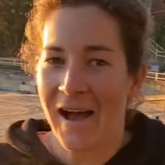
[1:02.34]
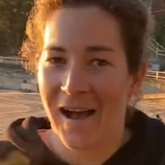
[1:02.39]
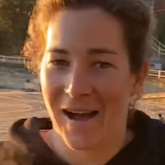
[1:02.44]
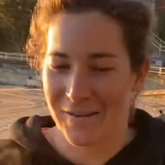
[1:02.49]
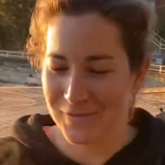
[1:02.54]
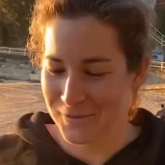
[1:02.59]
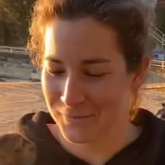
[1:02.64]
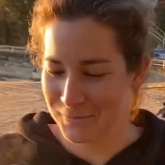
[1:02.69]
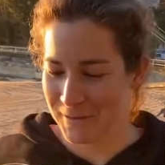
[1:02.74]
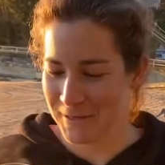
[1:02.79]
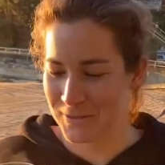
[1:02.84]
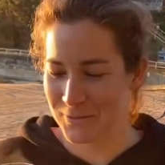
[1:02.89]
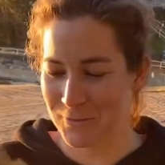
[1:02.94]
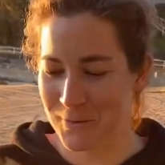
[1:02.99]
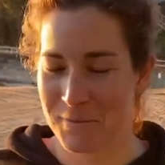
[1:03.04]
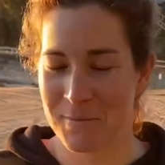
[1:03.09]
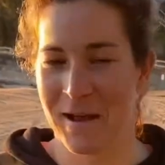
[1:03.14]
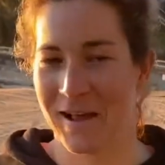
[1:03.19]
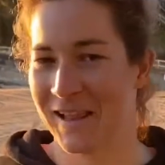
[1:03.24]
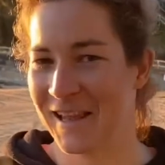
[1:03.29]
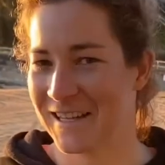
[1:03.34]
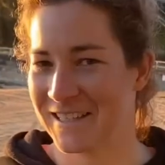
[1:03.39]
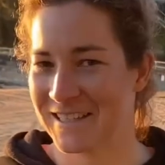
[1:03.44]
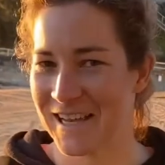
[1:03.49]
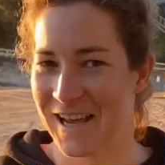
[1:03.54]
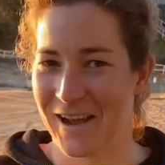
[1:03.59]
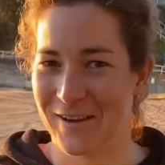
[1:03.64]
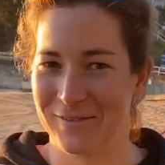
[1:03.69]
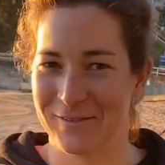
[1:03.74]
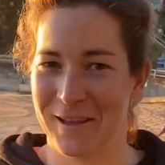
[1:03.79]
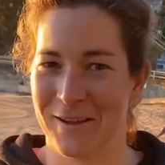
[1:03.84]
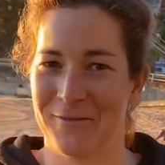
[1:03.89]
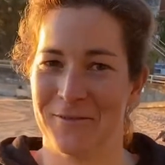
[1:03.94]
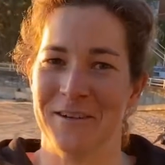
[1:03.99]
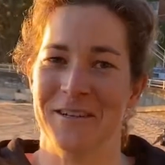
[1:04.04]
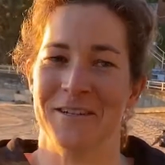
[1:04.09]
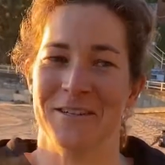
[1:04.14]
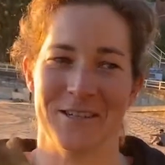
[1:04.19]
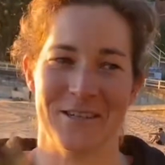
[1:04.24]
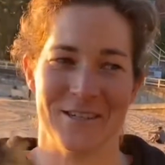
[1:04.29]
After my swim, I like to have
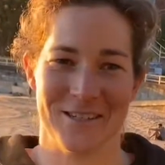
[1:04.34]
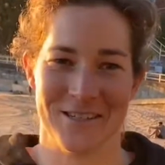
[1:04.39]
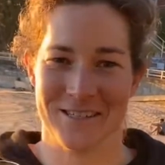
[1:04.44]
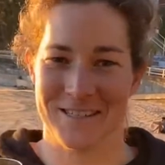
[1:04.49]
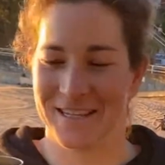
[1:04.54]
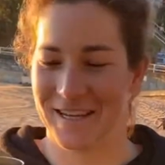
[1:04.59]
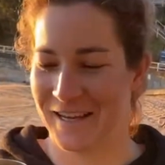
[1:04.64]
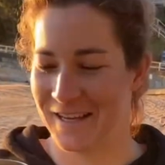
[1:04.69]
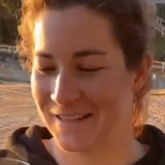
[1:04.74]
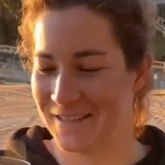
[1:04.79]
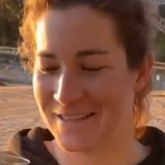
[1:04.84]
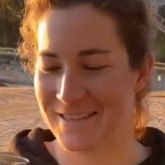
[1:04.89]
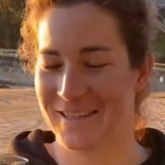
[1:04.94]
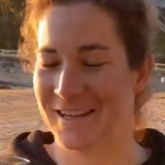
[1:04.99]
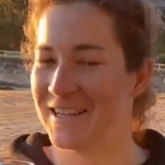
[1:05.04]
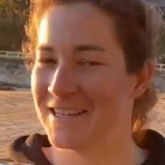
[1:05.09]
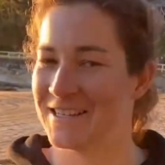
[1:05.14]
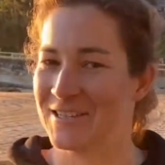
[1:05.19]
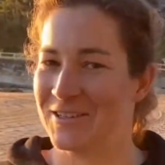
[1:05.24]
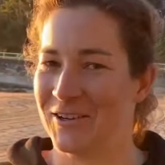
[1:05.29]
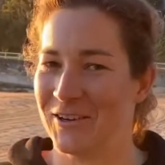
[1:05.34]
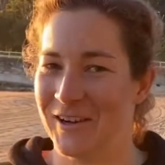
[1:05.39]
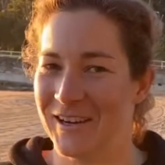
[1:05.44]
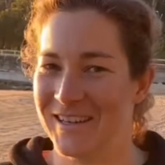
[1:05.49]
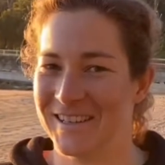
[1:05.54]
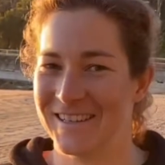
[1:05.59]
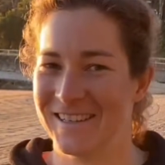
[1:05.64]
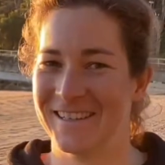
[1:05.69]
lemon and ginger tea. It's nice and hot.